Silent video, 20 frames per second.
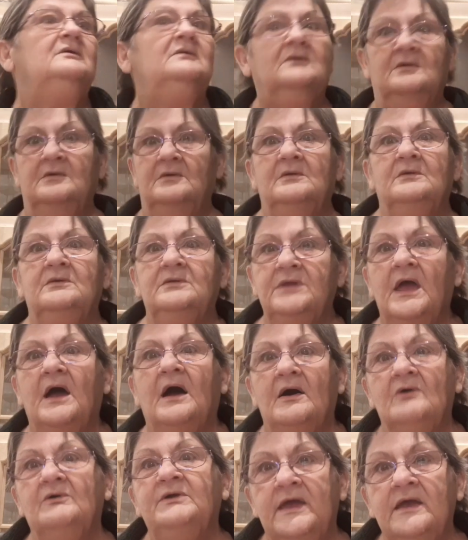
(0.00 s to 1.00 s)
Yeah,
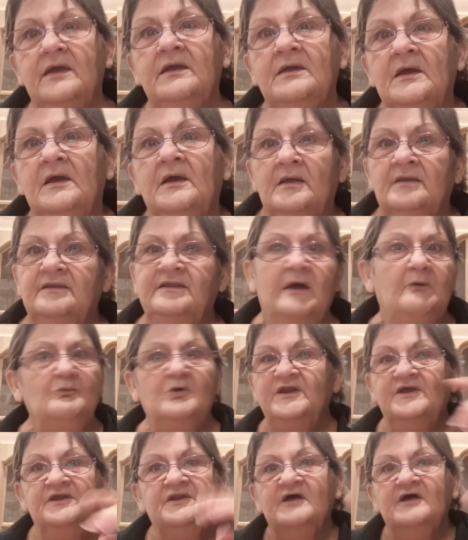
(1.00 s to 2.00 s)
yeah okay. Yeah. That
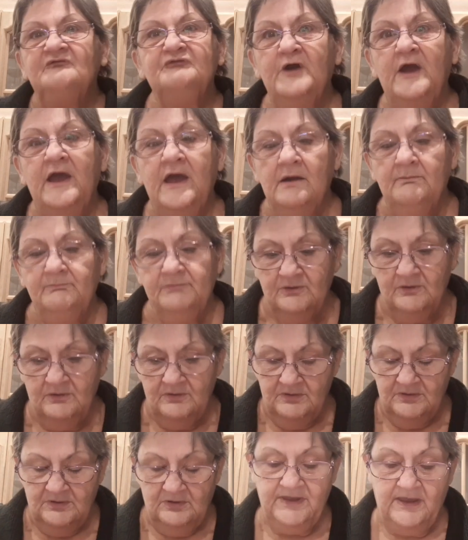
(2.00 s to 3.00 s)
would have never happened.
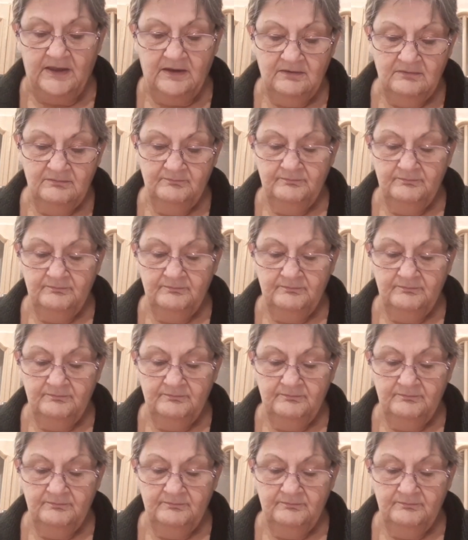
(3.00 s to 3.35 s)
Okay